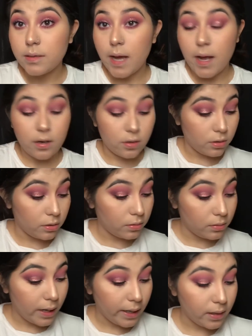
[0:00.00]
That
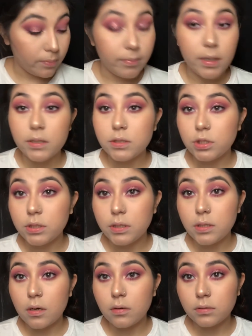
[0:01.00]
hurt like a butt
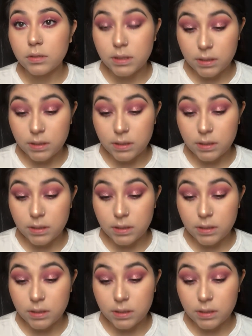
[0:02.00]
cheek on a